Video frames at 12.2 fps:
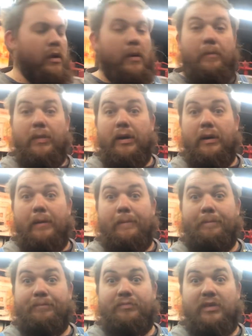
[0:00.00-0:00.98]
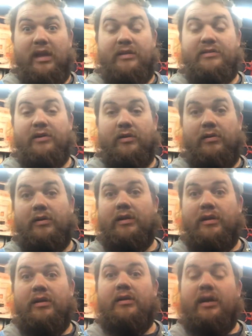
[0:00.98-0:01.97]
But, so,
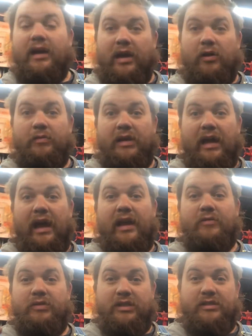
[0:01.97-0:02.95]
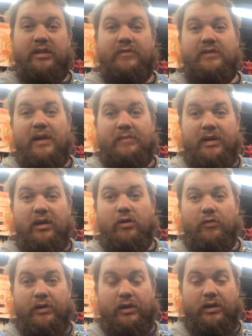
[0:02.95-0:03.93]
got home tonight with just enough time to get
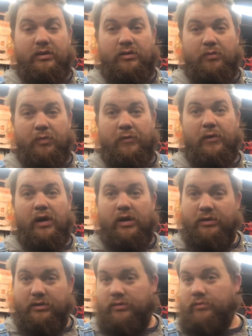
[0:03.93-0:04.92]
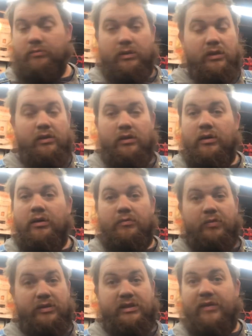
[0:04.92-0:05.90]
over to the super wash.
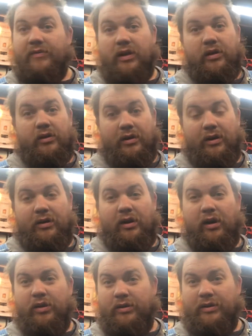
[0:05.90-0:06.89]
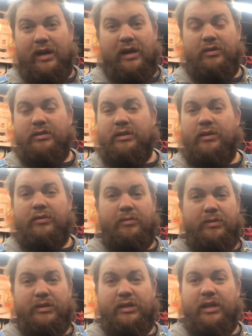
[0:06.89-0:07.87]
Put $700 hard-earned dollars into the
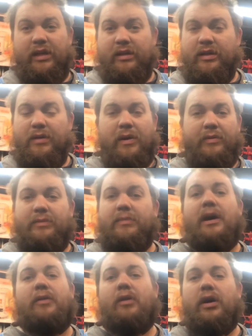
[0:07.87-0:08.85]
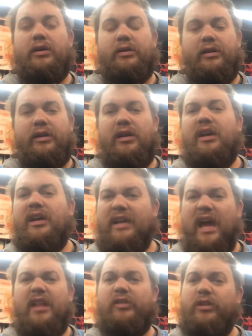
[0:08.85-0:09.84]
machine, come out with some hot water, and
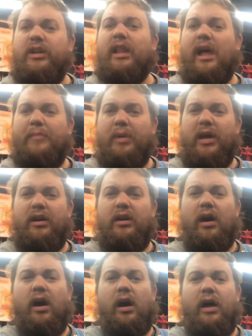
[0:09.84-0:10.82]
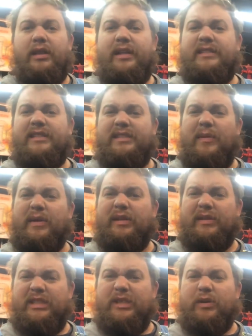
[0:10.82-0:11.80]
got it looking a lot better. At least it's going to be a
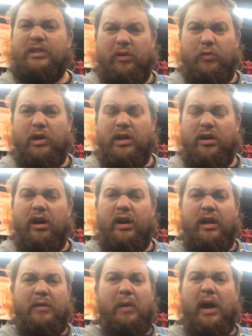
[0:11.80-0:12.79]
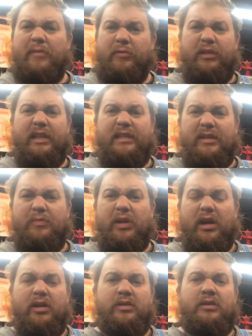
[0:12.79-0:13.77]
little easier when I start working on it. It probably will need something
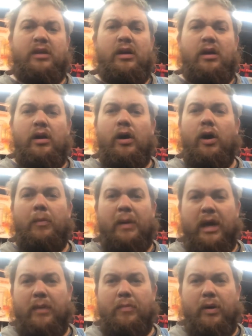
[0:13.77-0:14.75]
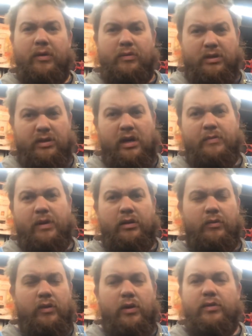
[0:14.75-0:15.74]
else. I got a buddy with a shop down the
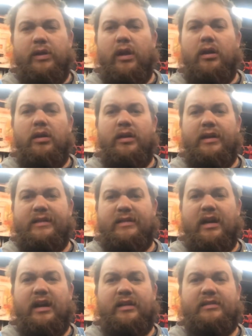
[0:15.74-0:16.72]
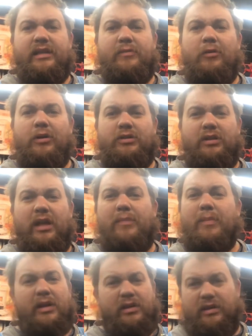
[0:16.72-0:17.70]
road that he's got a nice steam washer that I
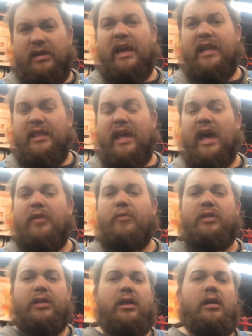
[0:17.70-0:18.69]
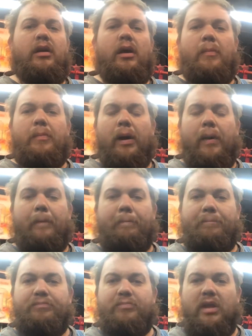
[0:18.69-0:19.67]
might hit that with it. But
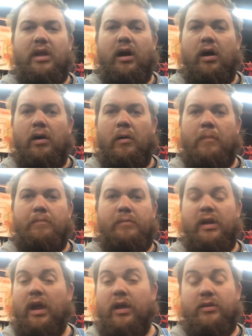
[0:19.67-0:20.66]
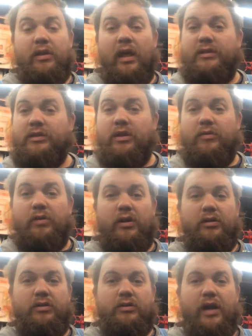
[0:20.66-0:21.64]
yeah, and that's a good running
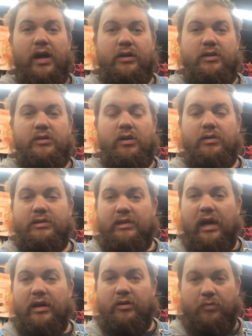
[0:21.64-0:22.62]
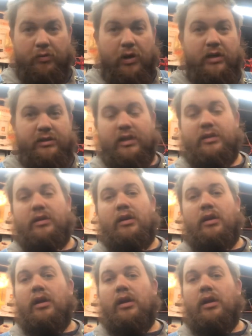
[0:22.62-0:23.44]
little tractor, so exciting new project.